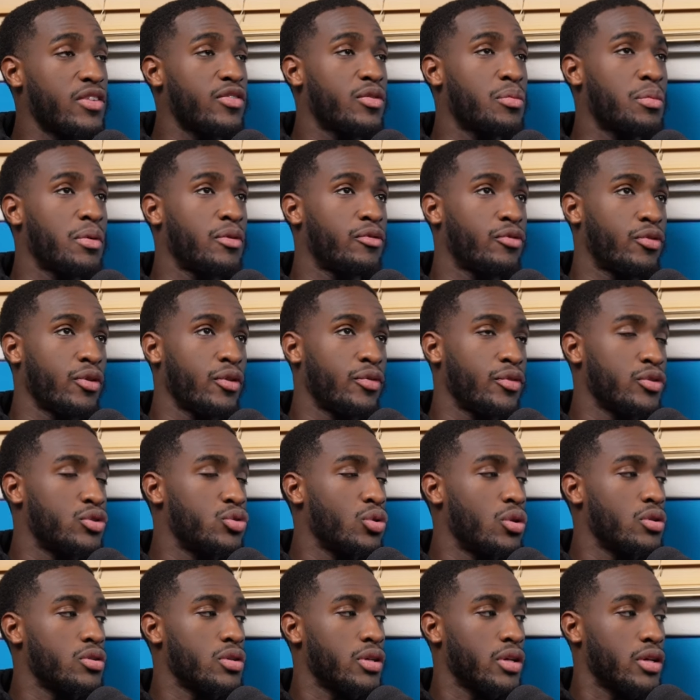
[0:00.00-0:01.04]
even been free for
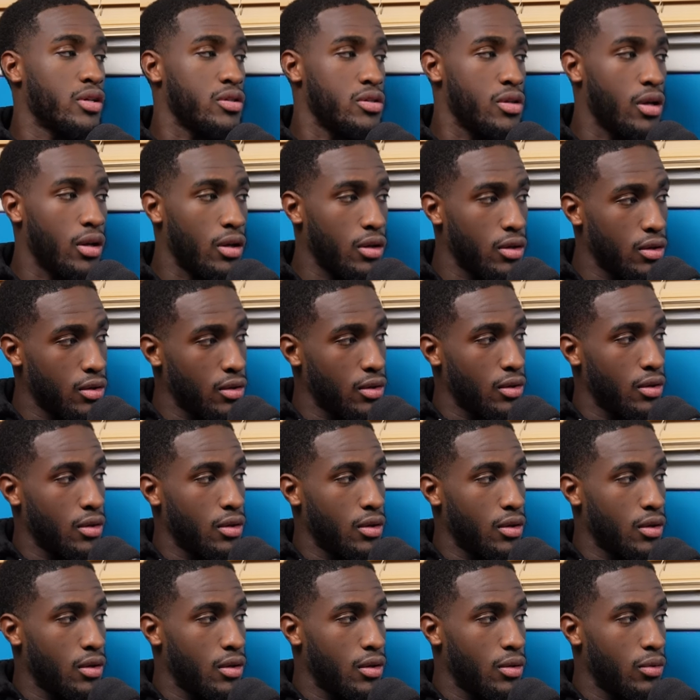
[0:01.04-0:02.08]
two hundred years yet.
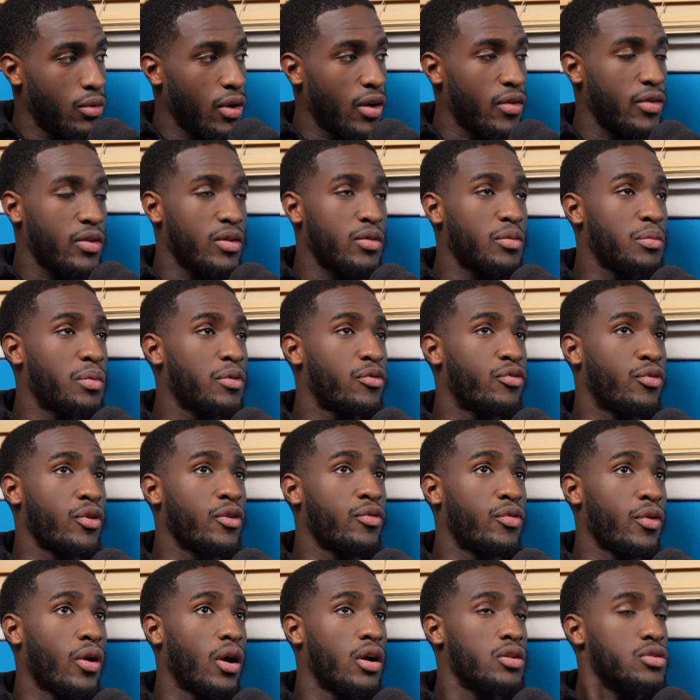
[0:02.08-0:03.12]
We haven't even been free
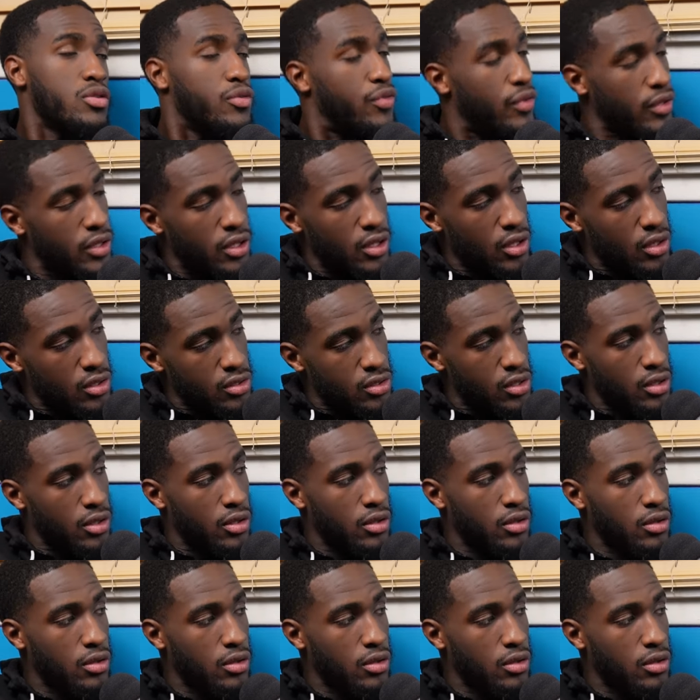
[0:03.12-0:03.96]
for one hundred fifty years yet.